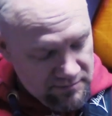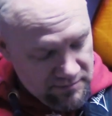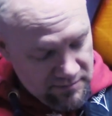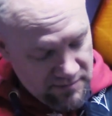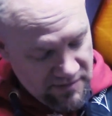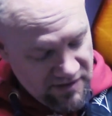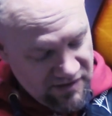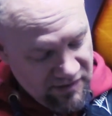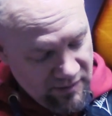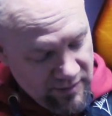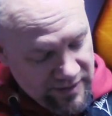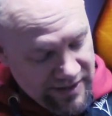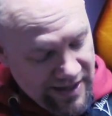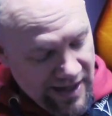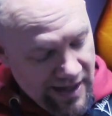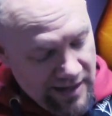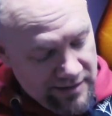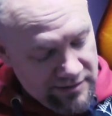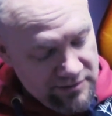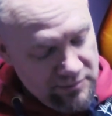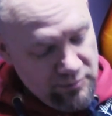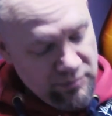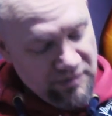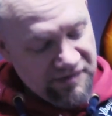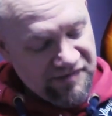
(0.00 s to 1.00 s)
So
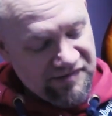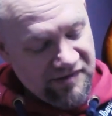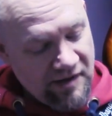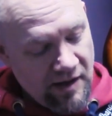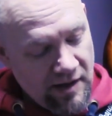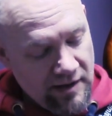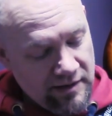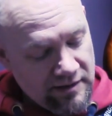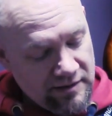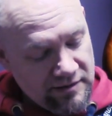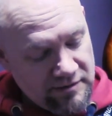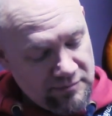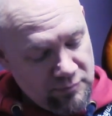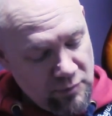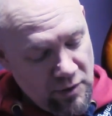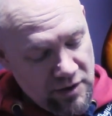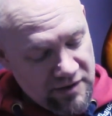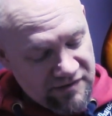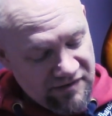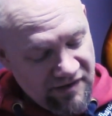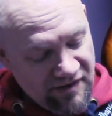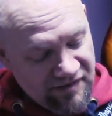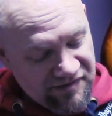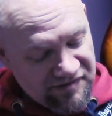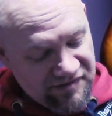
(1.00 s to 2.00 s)
again, we're starting, one
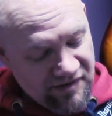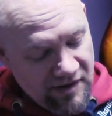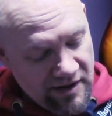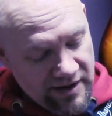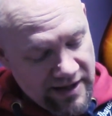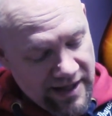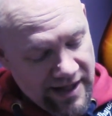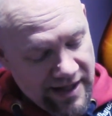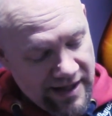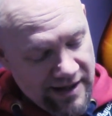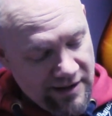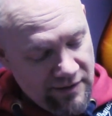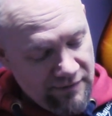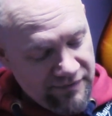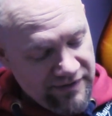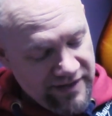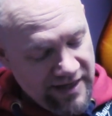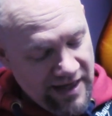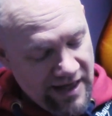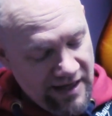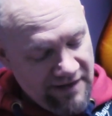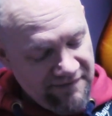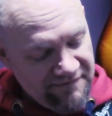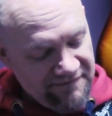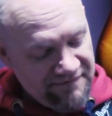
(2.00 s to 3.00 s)
guitar starting here on the
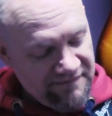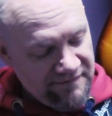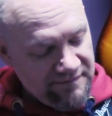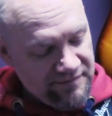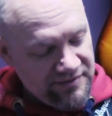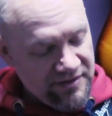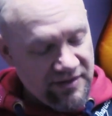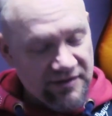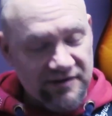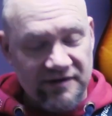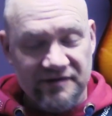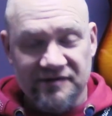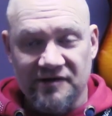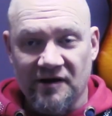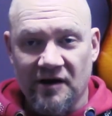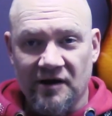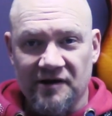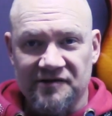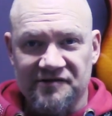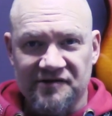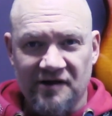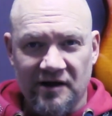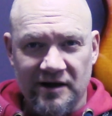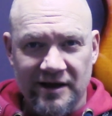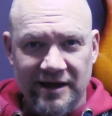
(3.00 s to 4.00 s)
F, the other guitar
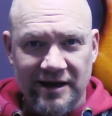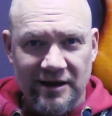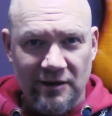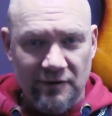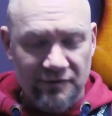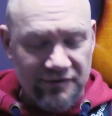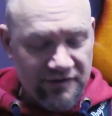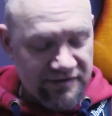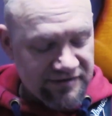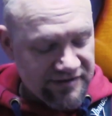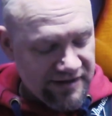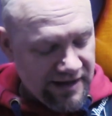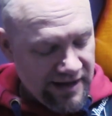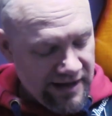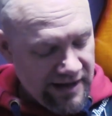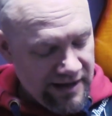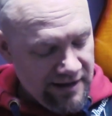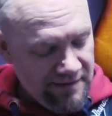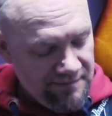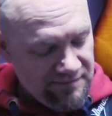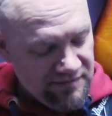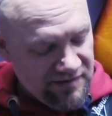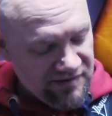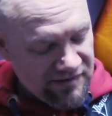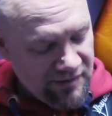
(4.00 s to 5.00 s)
is starting here on the
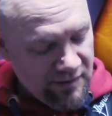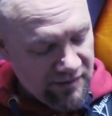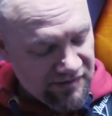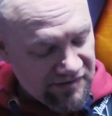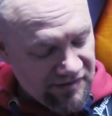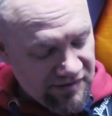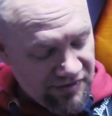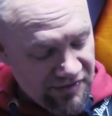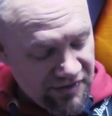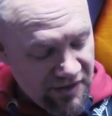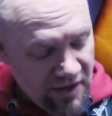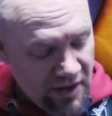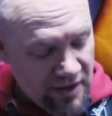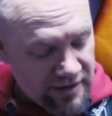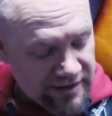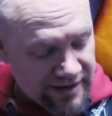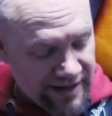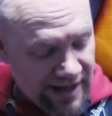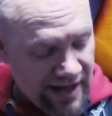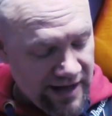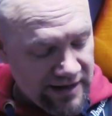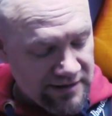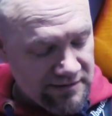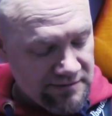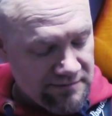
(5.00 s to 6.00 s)
D, so it's a third
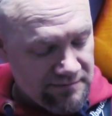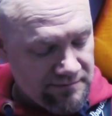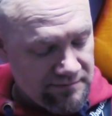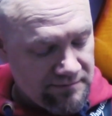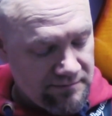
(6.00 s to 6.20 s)
again.